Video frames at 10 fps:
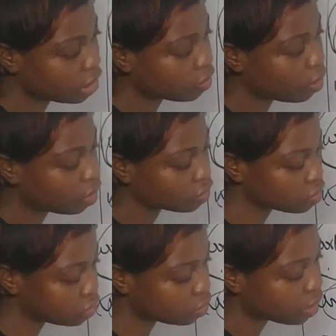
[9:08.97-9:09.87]

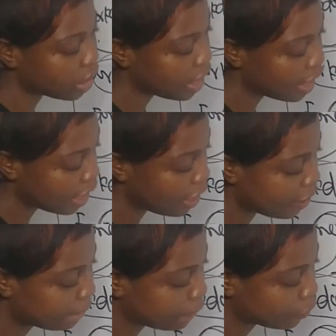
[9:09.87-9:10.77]
equals to
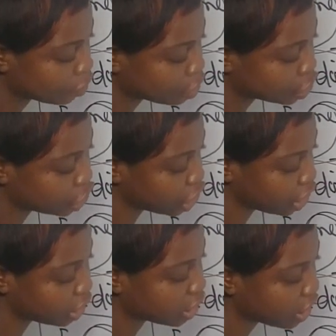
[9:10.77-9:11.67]

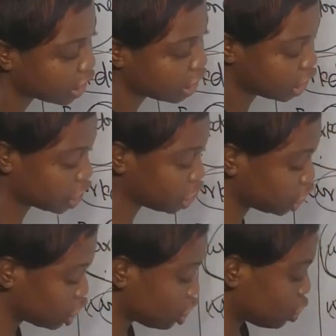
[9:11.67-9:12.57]
mgh,
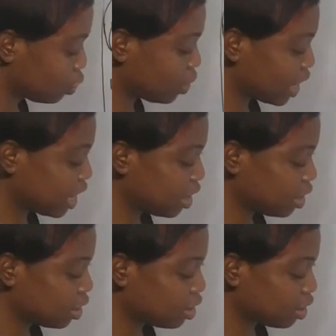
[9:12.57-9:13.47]

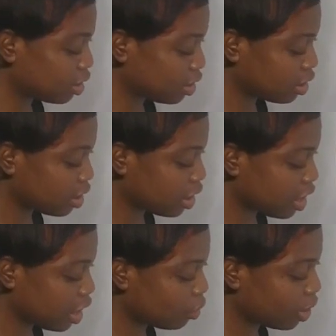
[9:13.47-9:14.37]
where
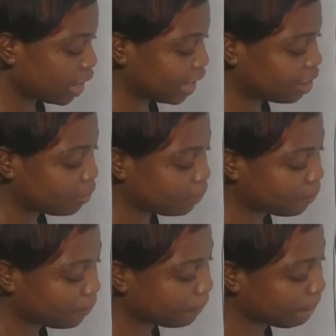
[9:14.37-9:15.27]
our
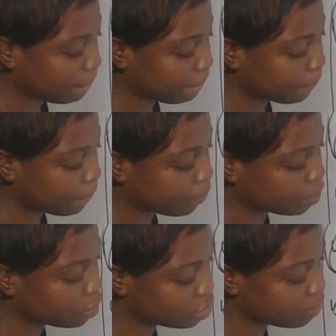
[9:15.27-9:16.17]
m
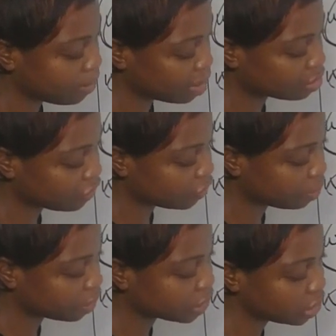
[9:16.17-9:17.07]
is the mass of the
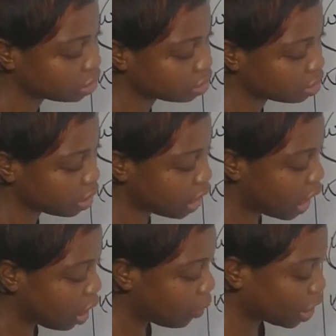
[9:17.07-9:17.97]
body,
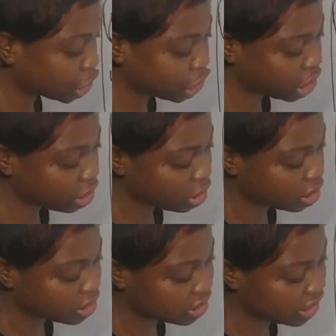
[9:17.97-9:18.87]
our g
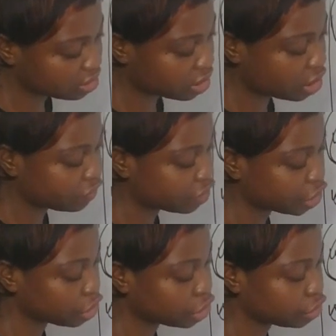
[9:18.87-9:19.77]
is the
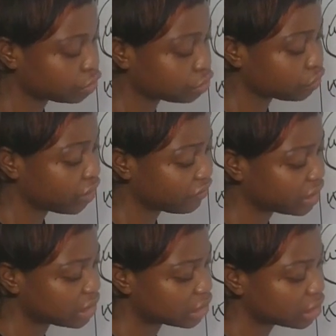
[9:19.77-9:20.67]
acceleration due to
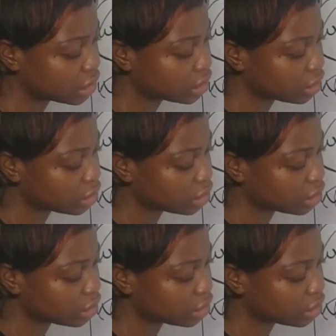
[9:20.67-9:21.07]
gravity,